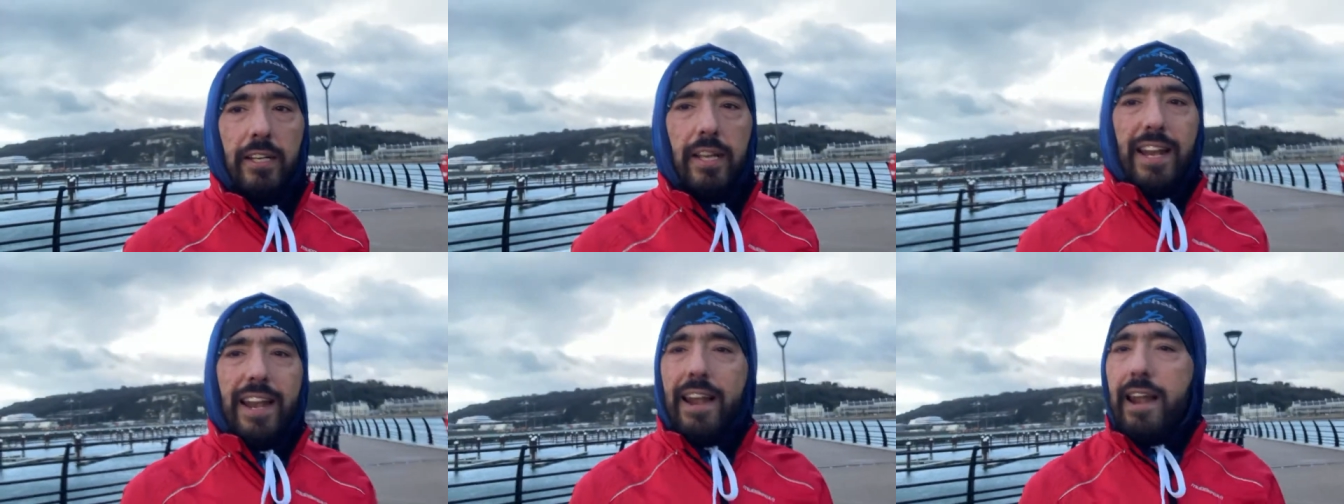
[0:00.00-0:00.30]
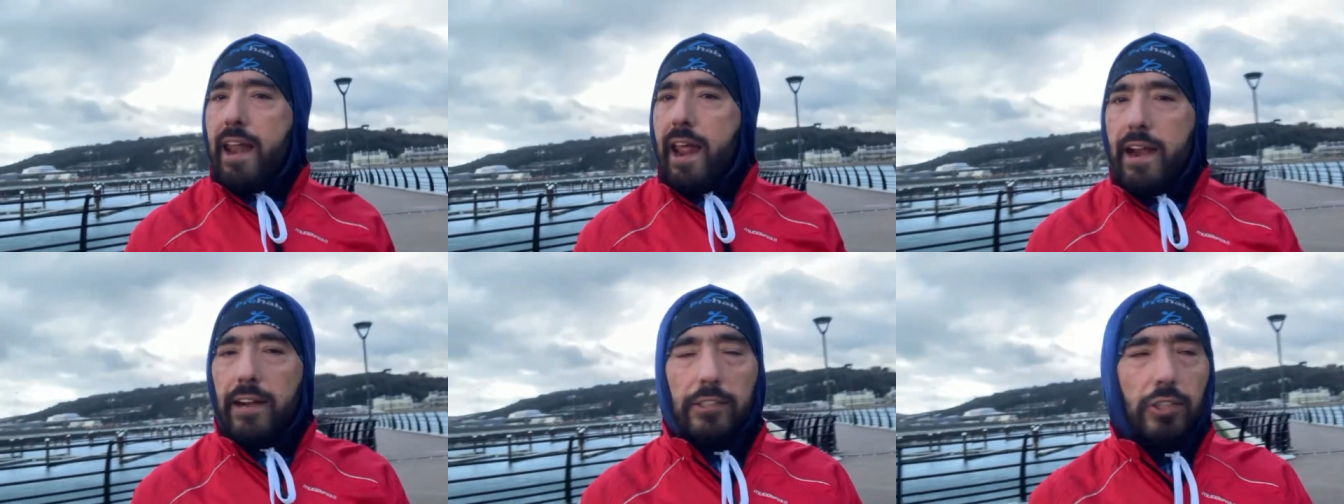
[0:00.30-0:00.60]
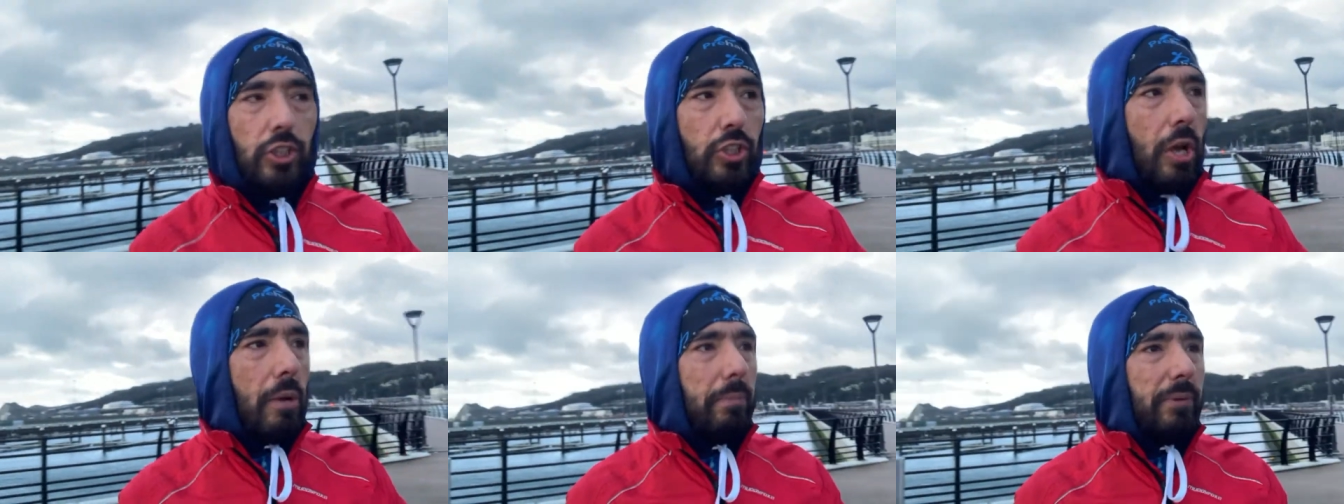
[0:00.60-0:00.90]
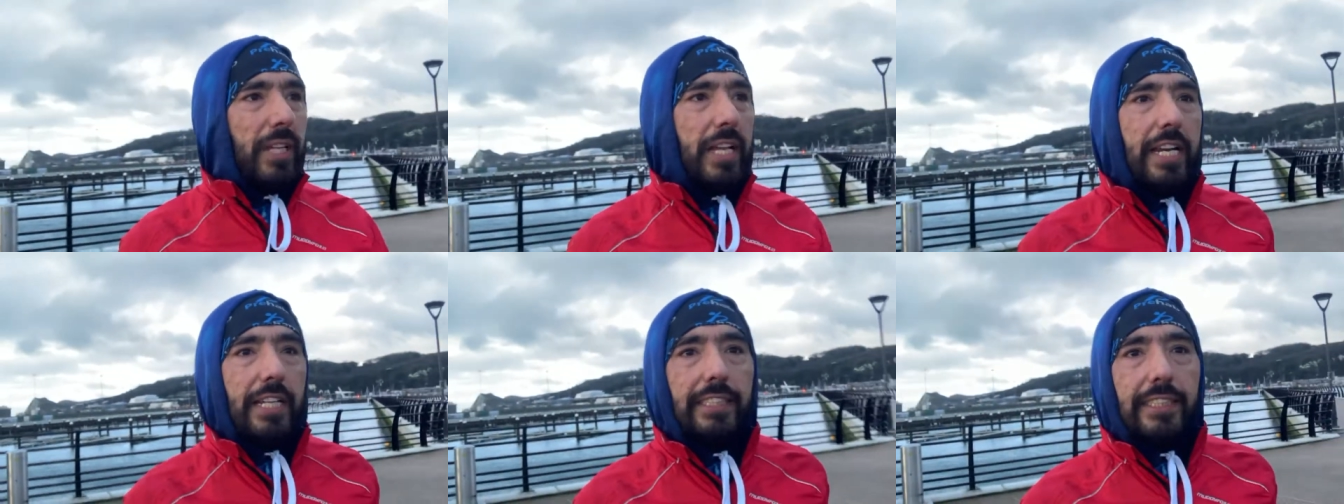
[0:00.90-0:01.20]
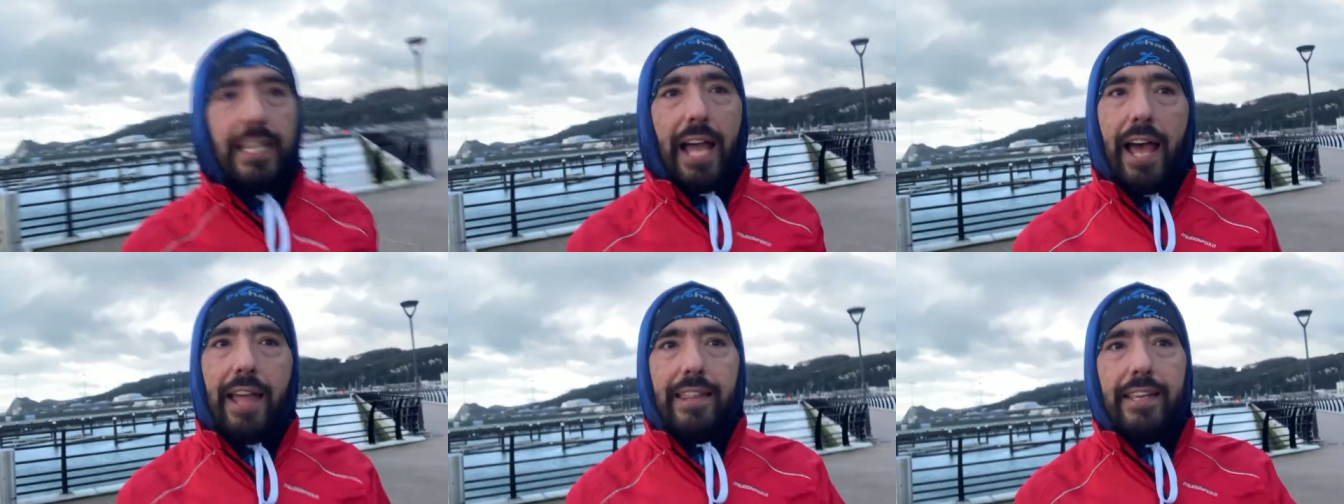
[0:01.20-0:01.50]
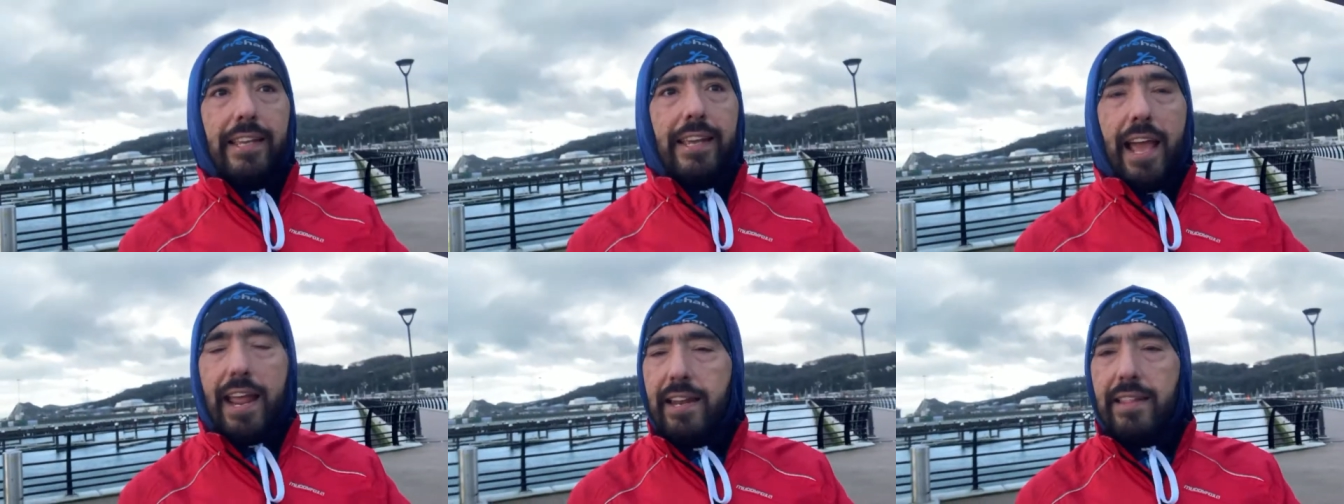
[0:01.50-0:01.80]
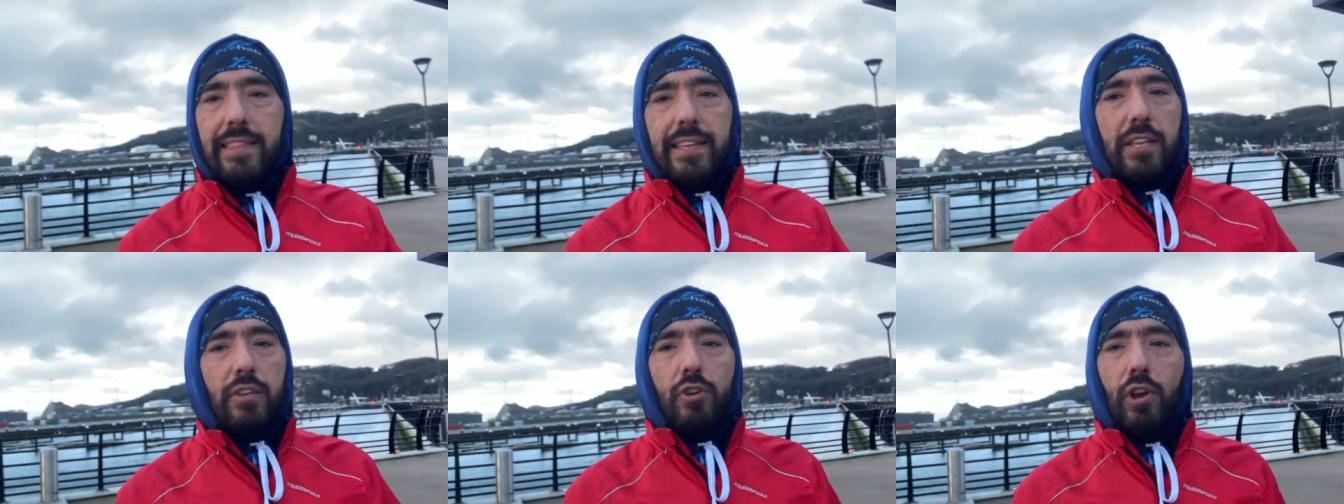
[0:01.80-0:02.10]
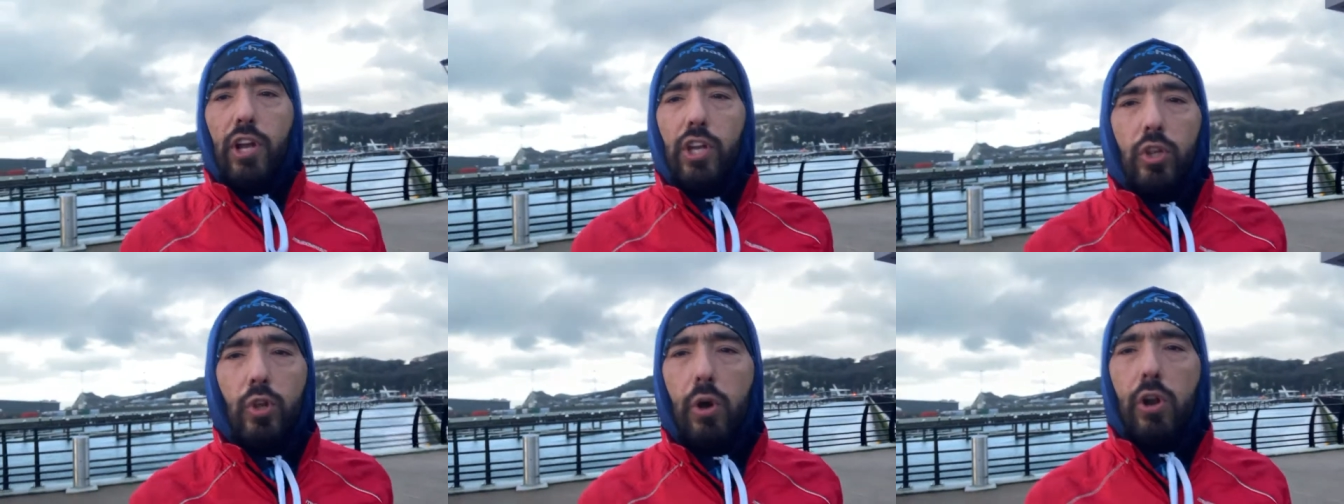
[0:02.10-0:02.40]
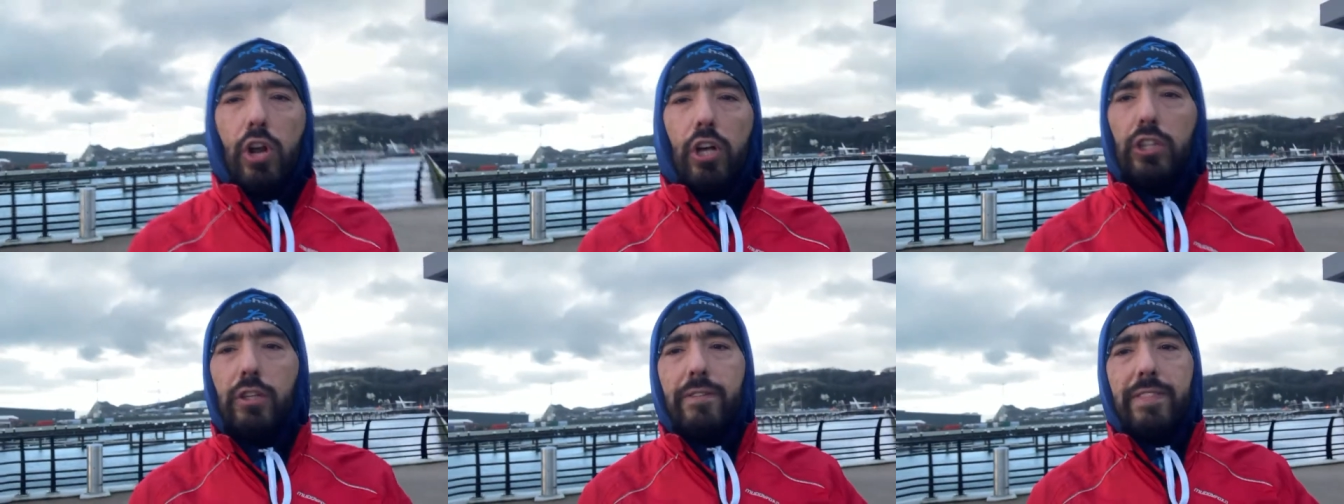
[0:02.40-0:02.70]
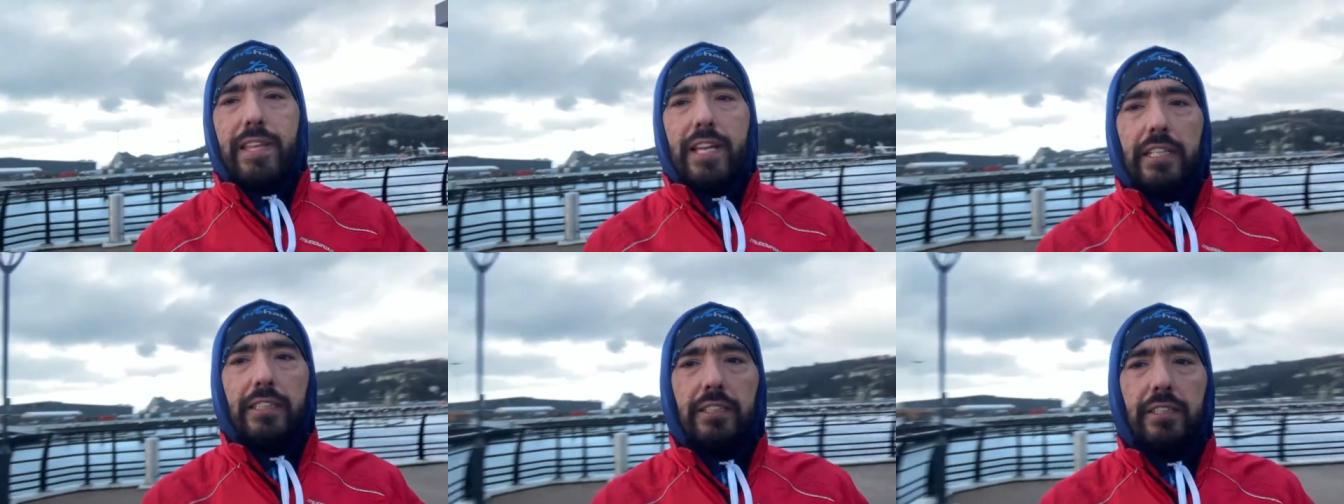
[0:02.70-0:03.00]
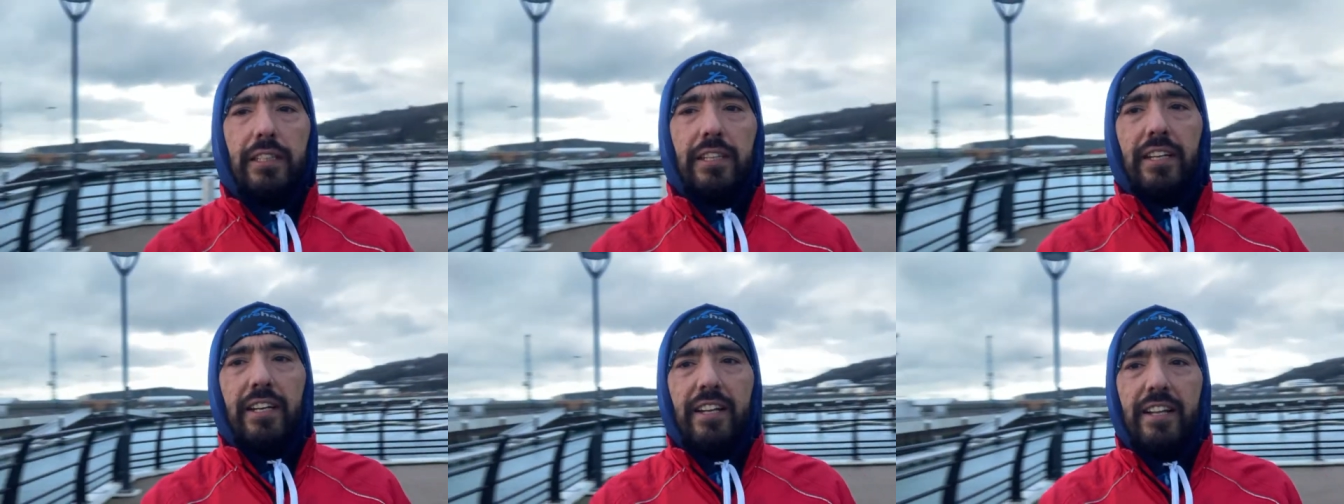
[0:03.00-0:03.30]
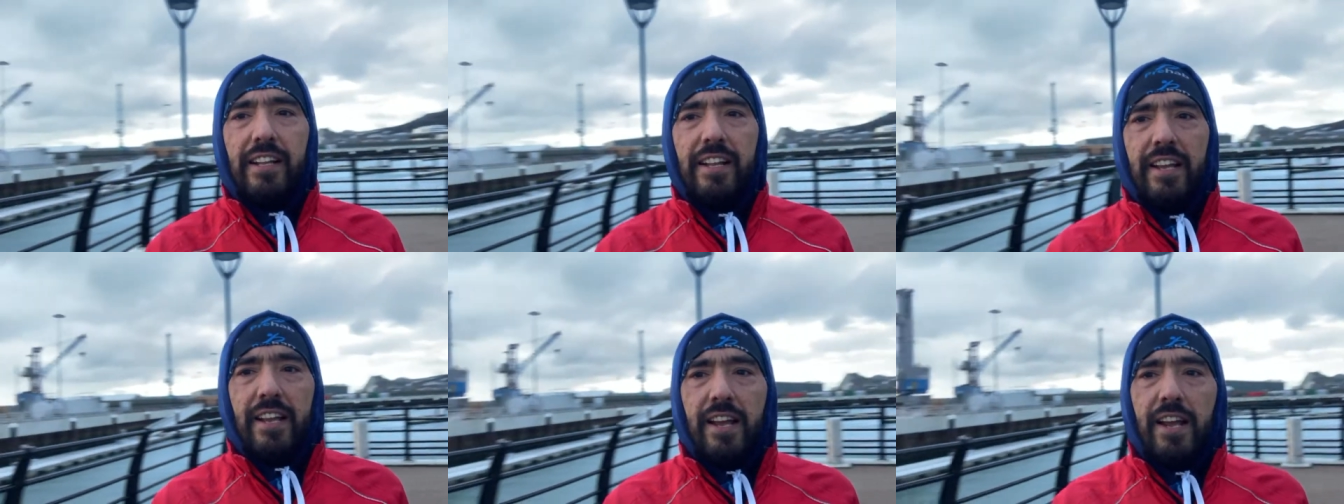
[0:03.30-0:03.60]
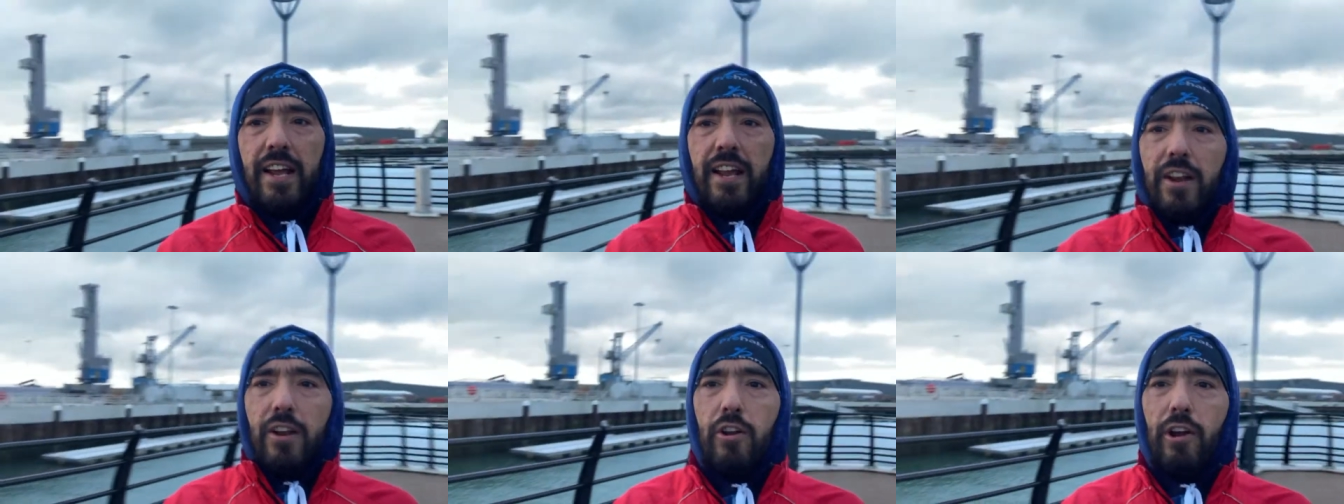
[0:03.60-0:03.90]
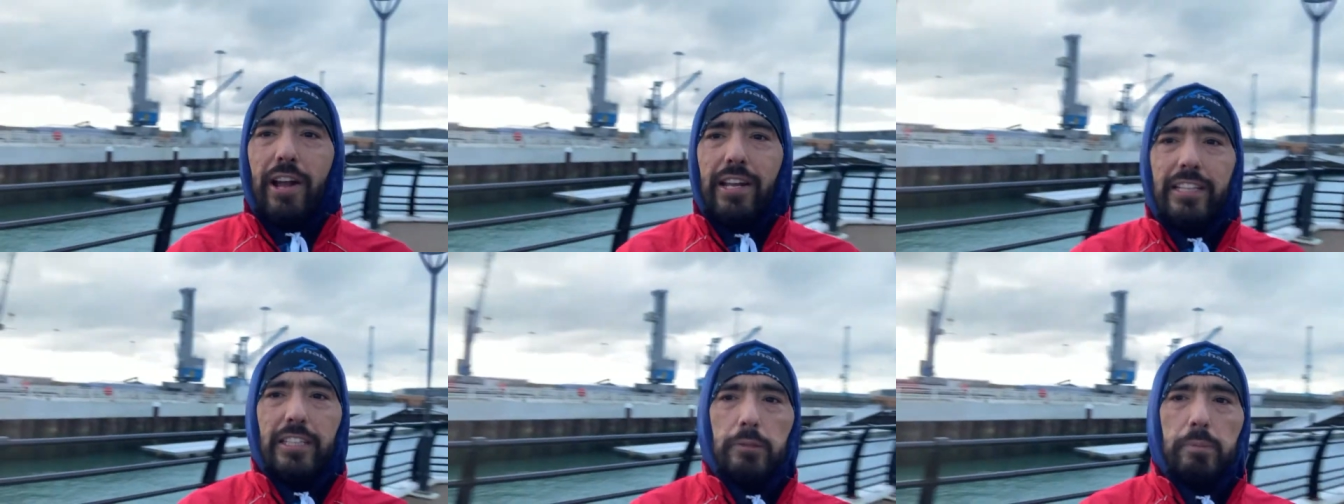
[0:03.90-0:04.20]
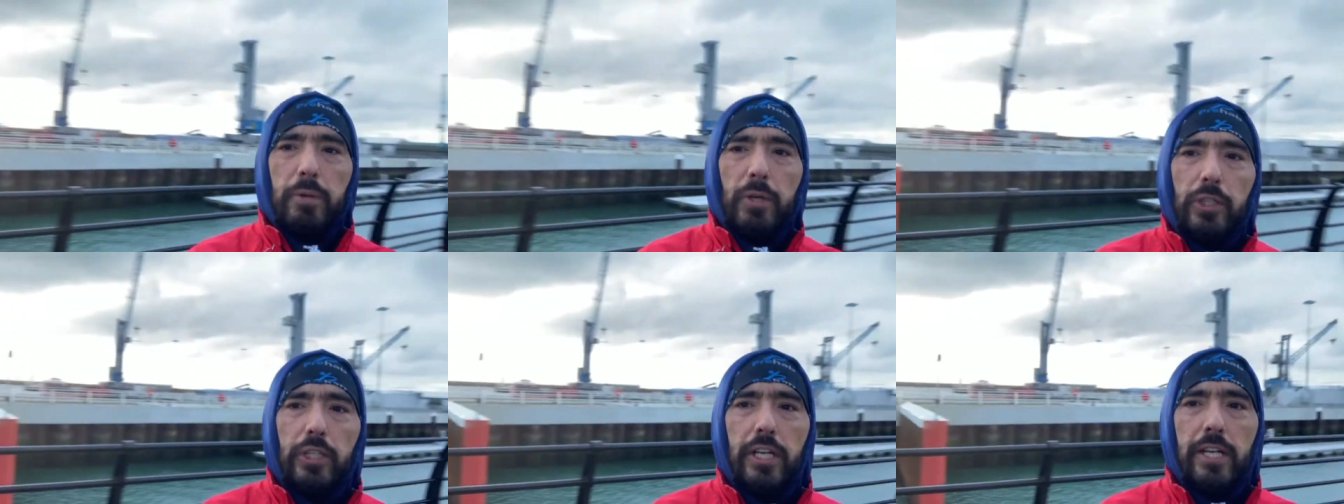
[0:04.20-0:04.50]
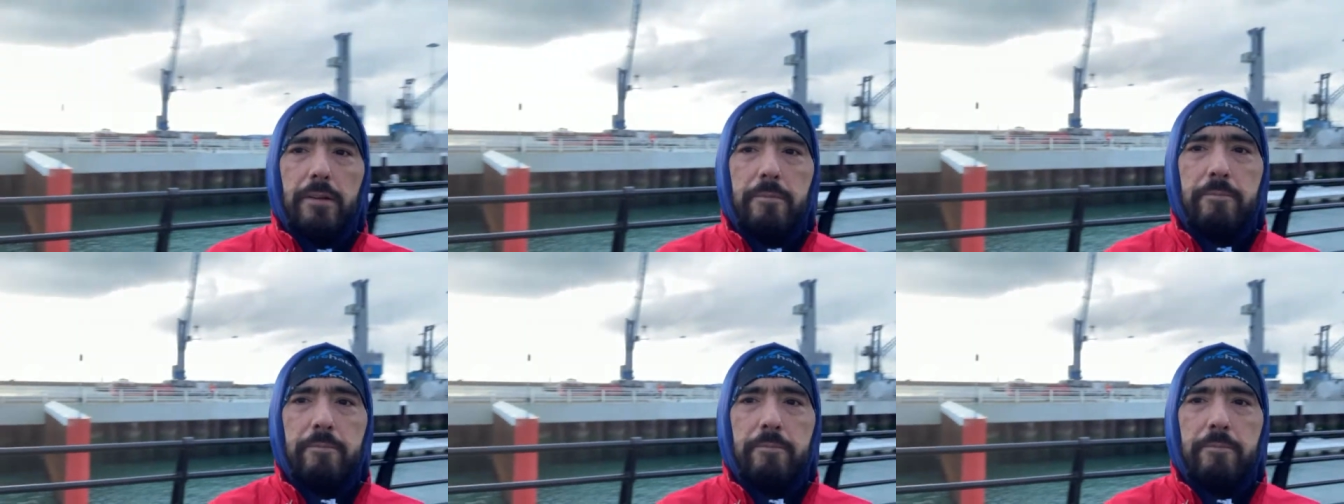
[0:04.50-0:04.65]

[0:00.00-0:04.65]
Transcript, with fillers: Learn something, study, anything. You can do a lot of things. Look at this beauty.